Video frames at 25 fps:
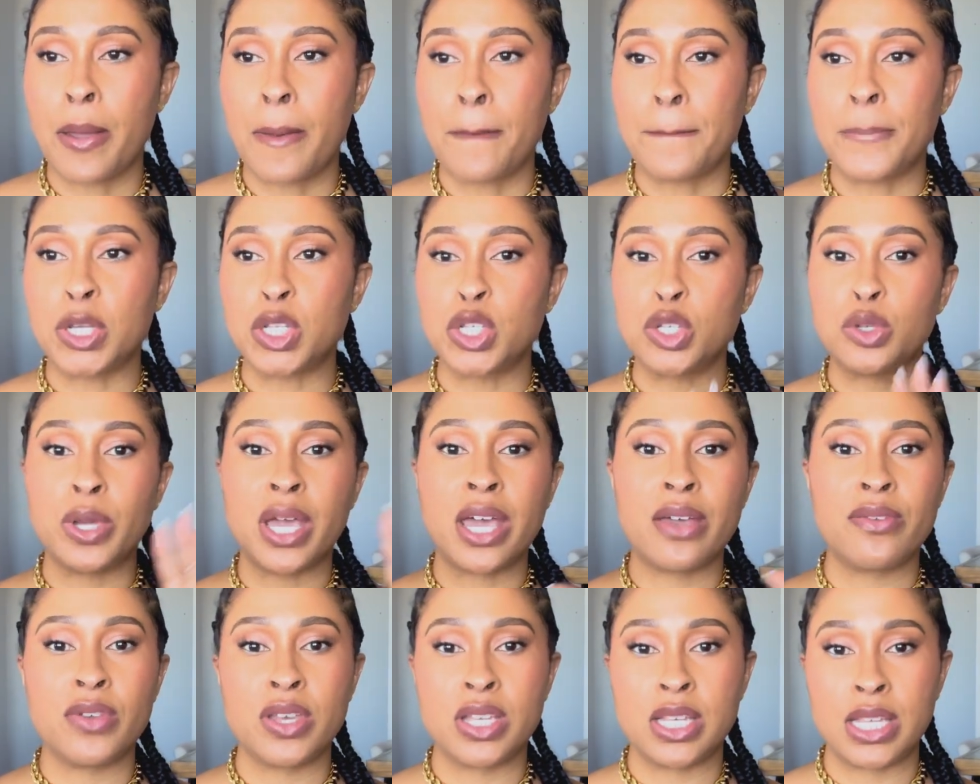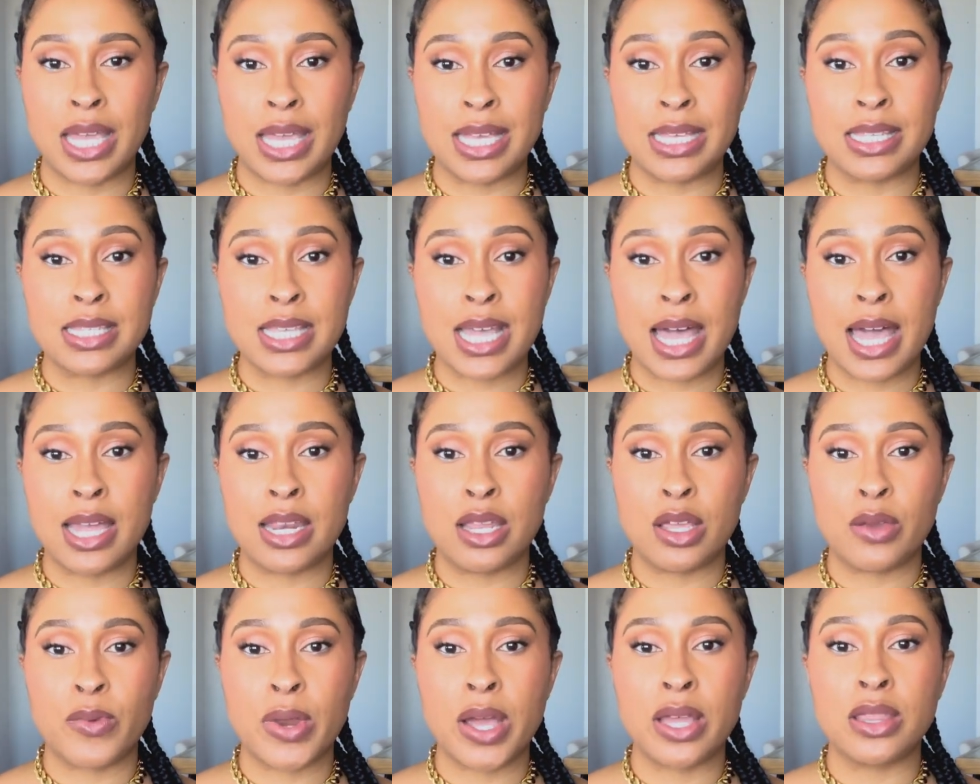but you have
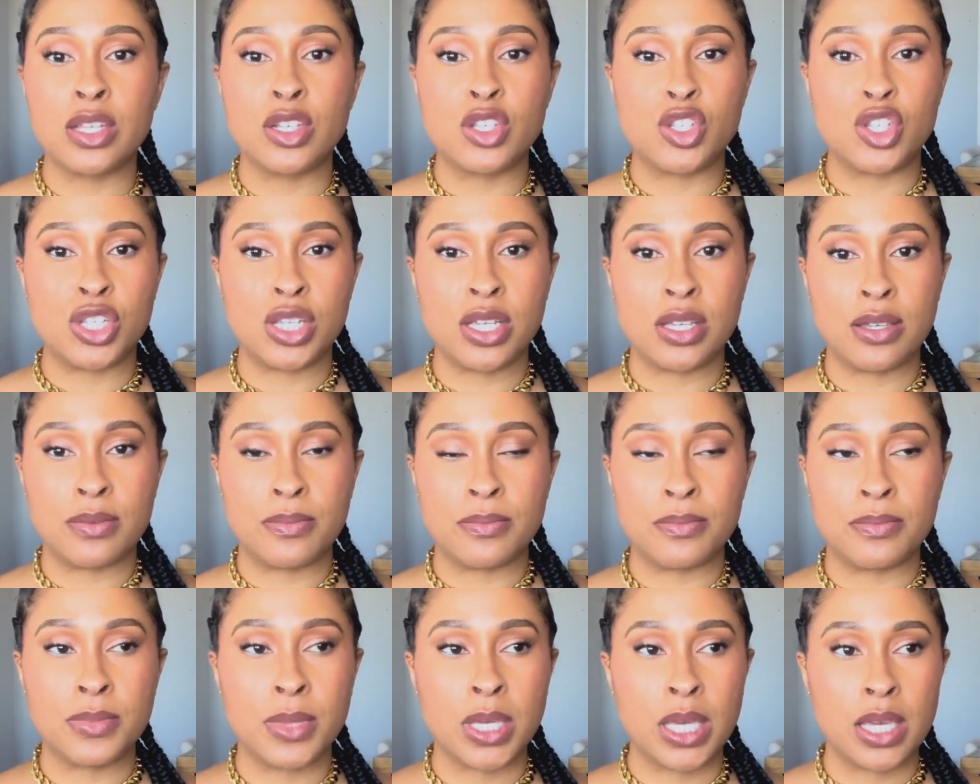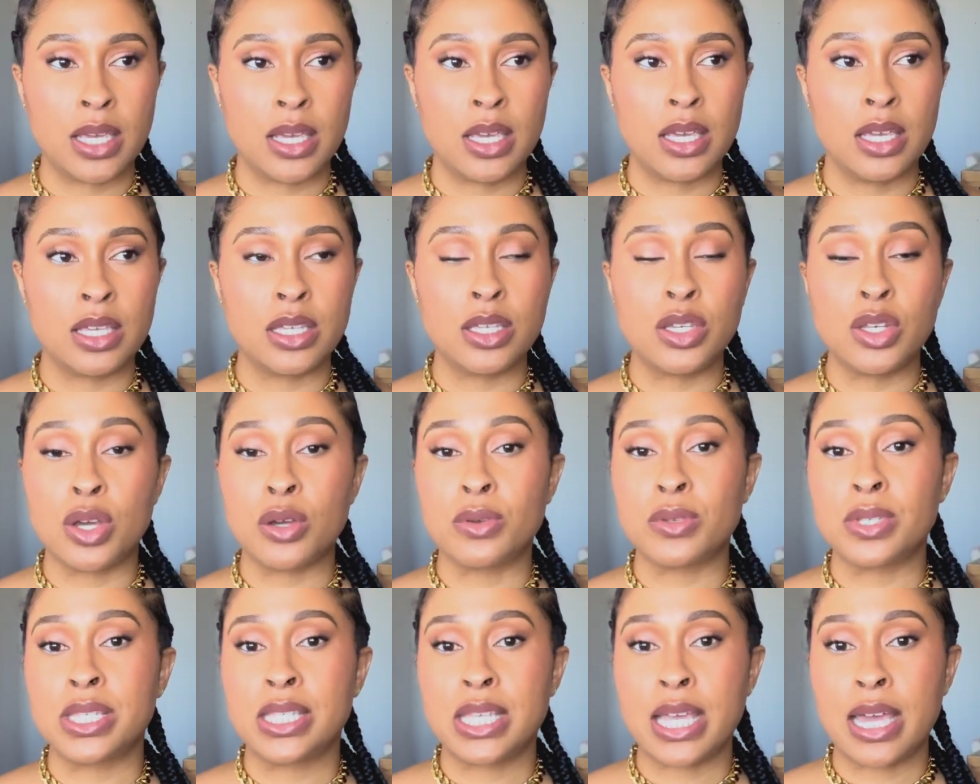anxiety around the gym,
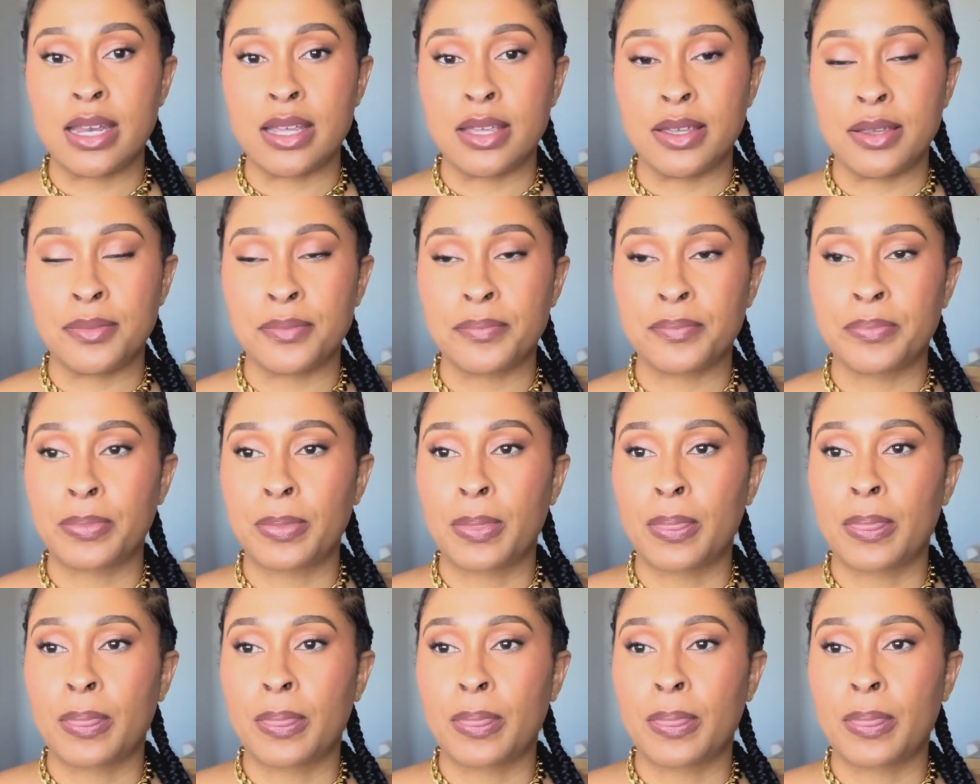setting.